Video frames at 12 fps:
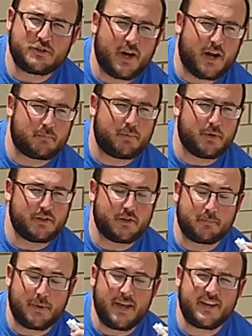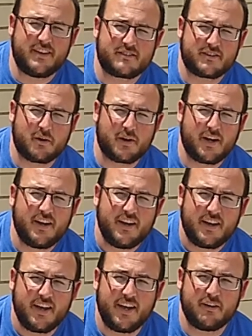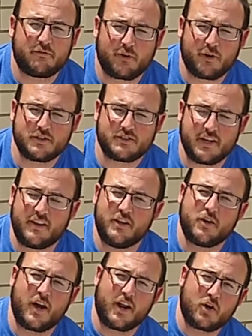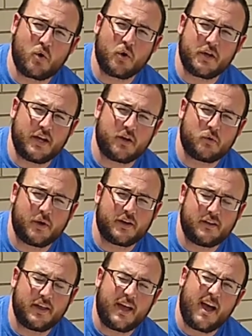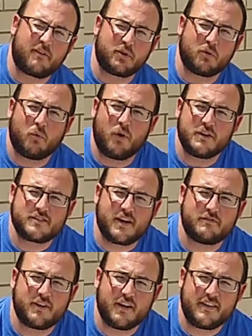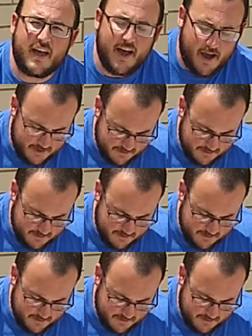you gotta put your baking soda in first, and then you gotta cork it quickly after. Once I've done that, I